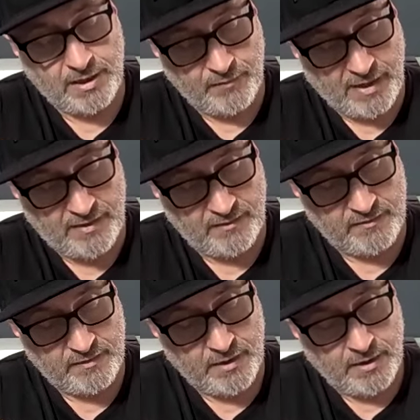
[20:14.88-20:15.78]

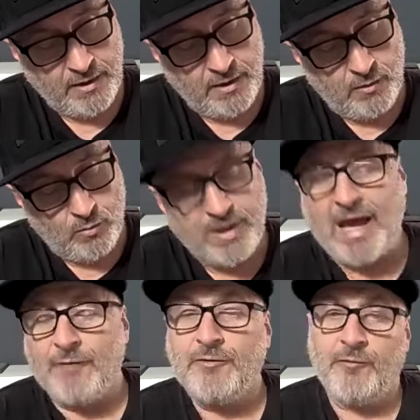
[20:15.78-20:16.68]
events, we
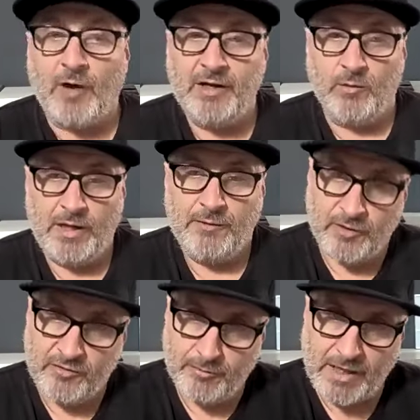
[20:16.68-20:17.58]
have to find a way for
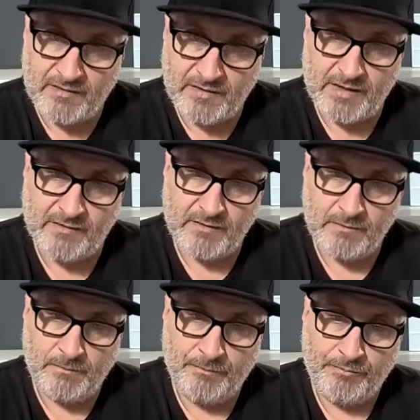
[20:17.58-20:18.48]
it to make sense.
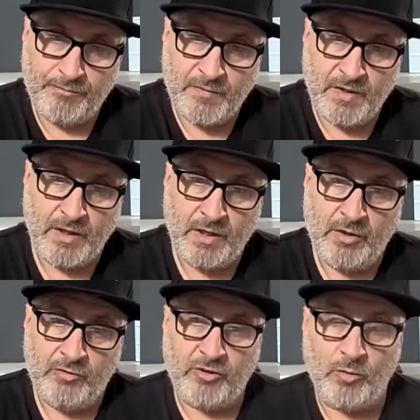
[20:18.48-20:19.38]

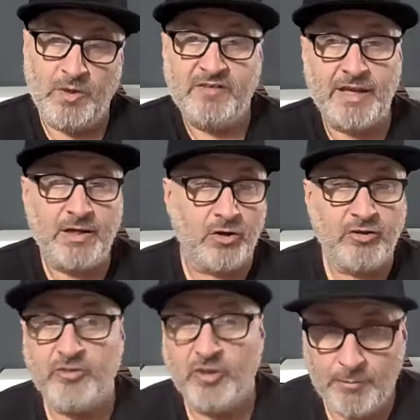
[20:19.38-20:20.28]
So we take on a
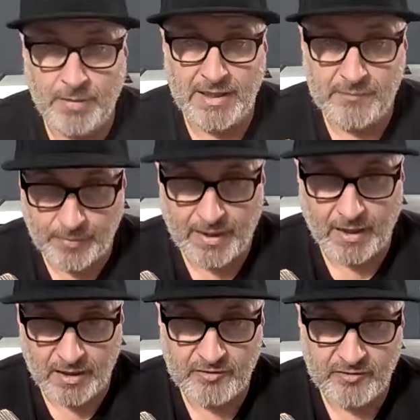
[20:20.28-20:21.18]
certain belief
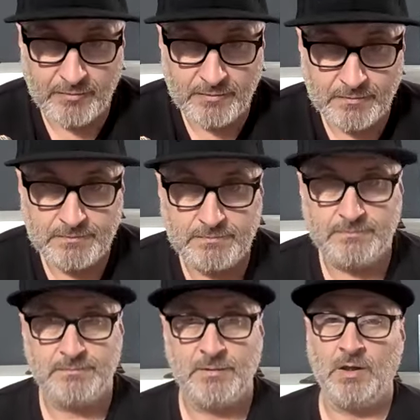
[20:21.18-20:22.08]
about us.
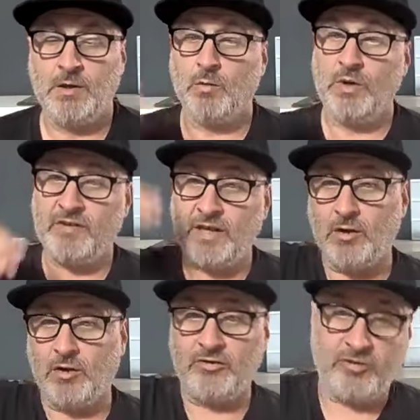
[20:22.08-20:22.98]
We take
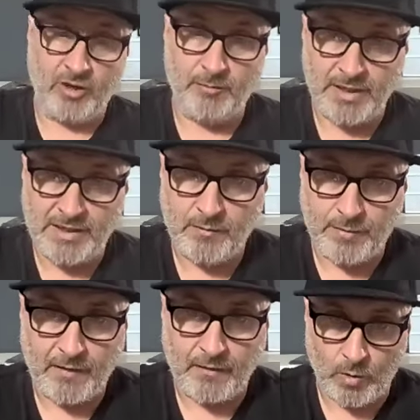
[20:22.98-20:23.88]
on a certain belief
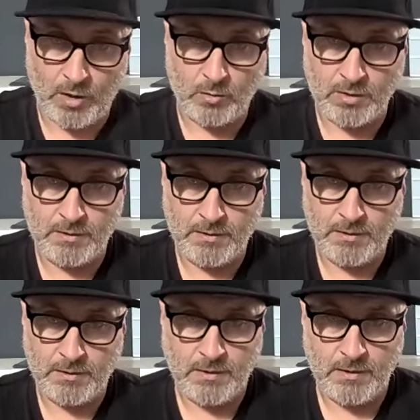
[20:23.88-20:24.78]
about the world.
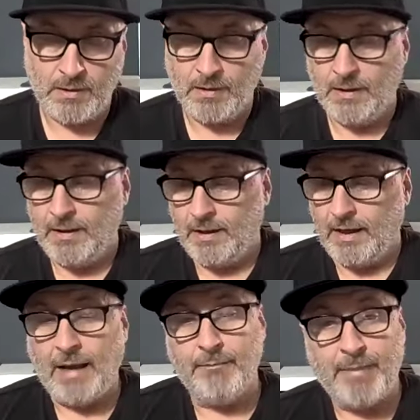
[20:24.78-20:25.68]

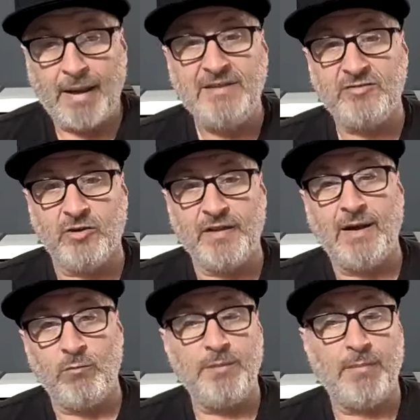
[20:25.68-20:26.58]
And based on
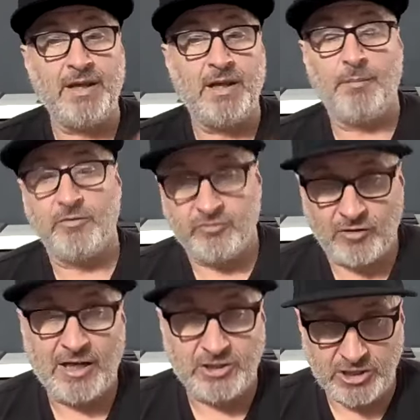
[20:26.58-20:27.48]
that, we make up a
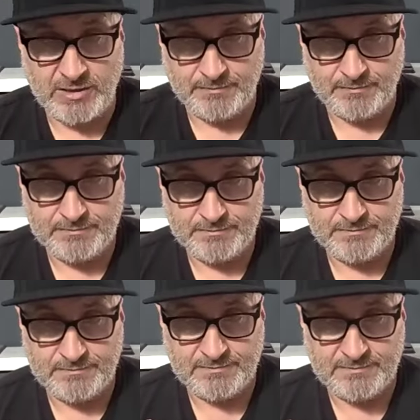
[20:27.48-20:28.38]
strategy,
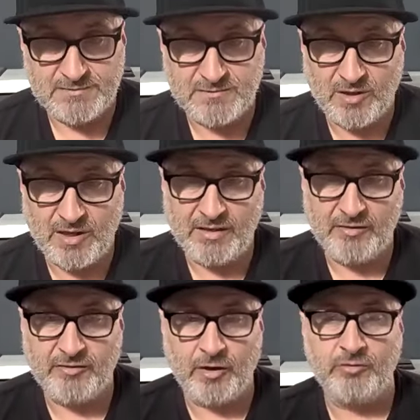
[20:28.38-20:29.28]
right?
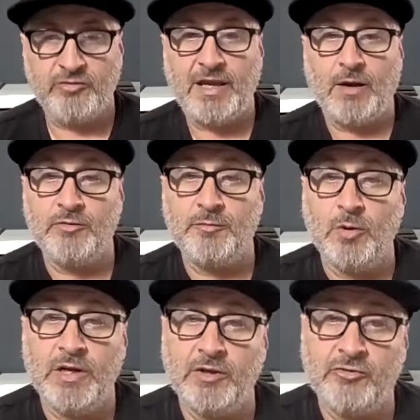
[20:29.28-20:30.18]
So say I was
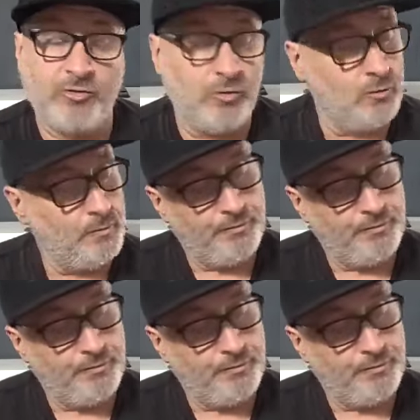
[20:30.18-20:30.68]
bullied at school.